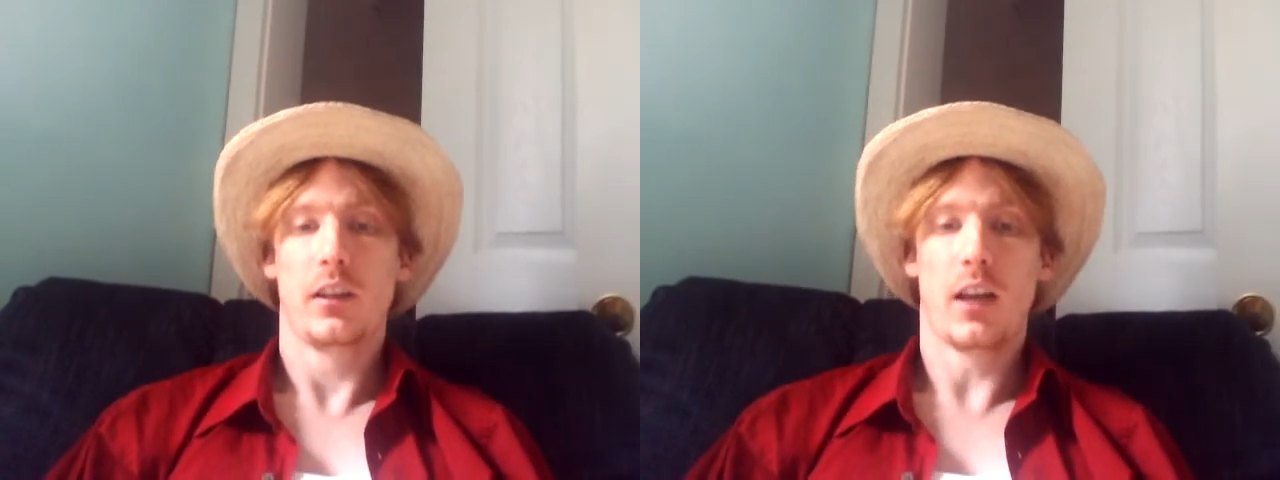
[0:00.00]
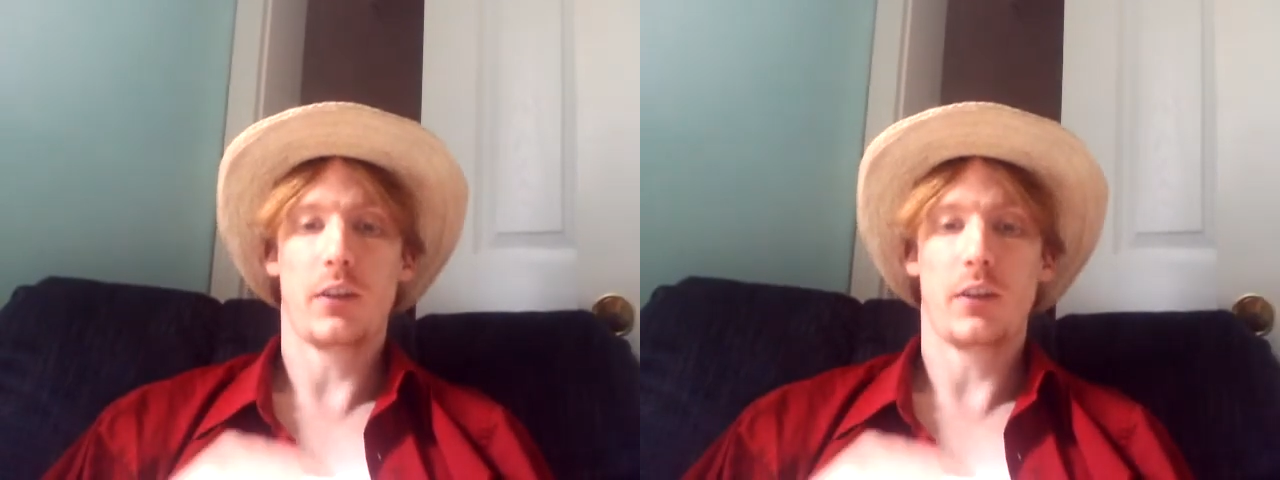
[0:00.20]

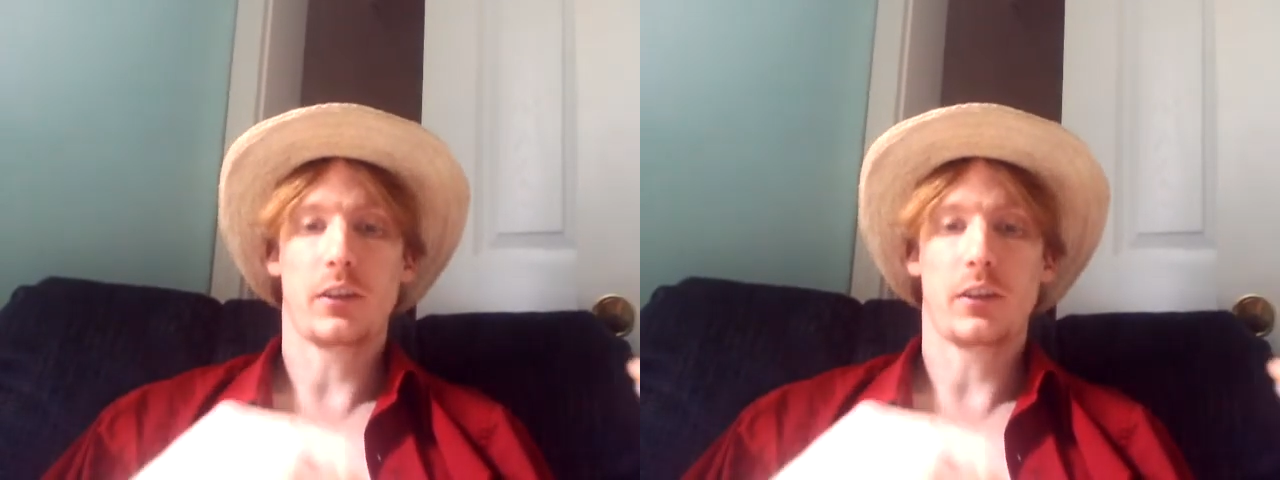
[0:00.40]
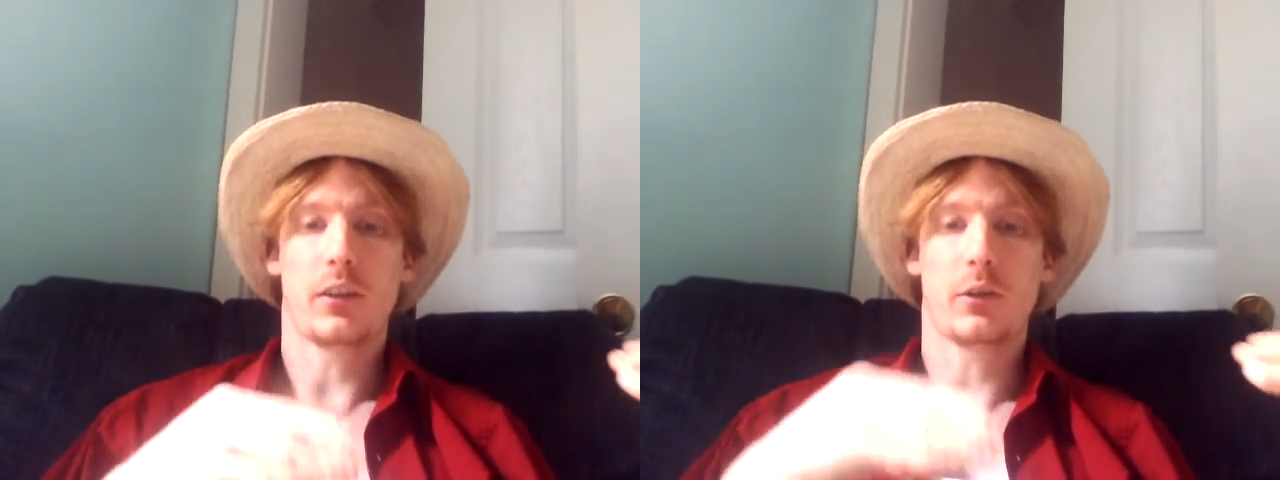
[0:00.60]

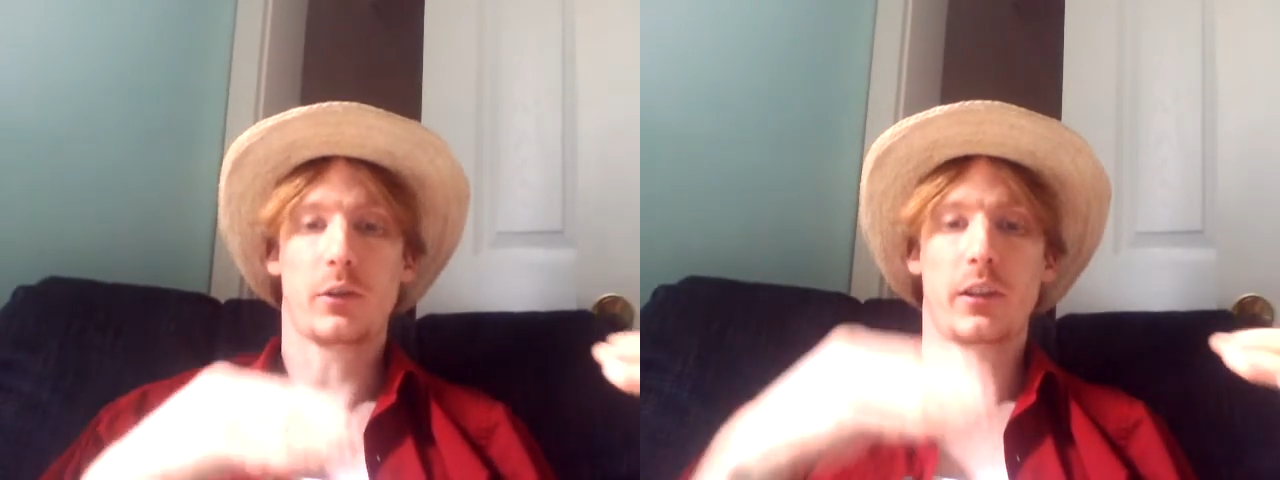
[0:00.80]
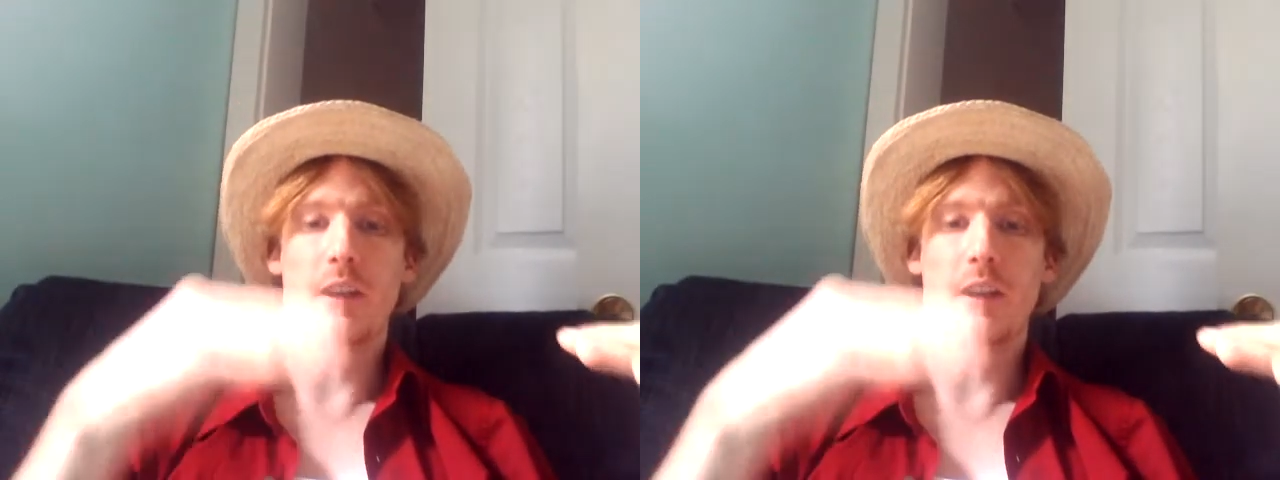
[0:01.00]
obviously the
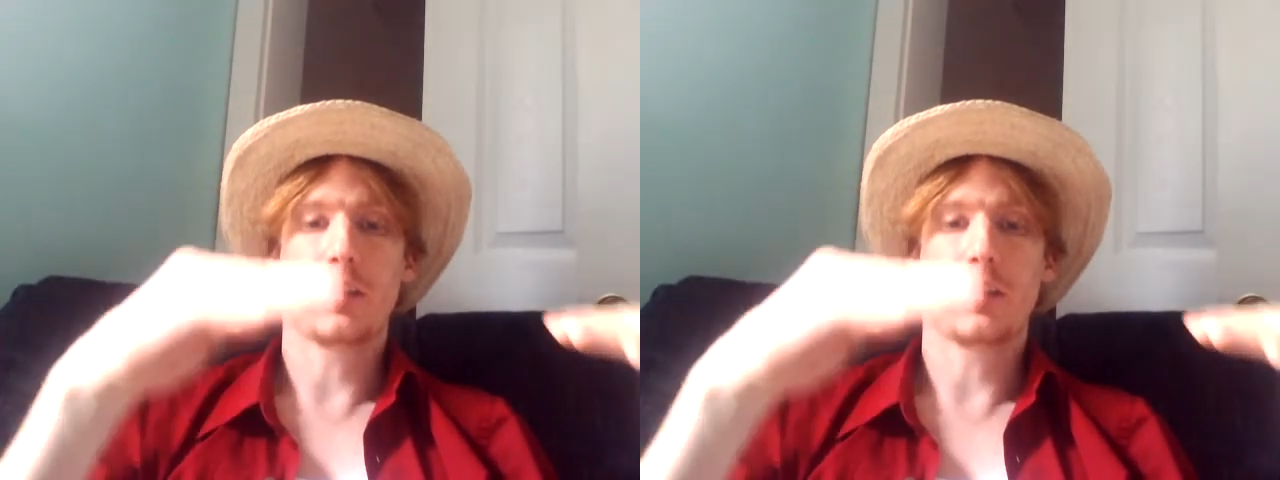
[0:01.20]
sorting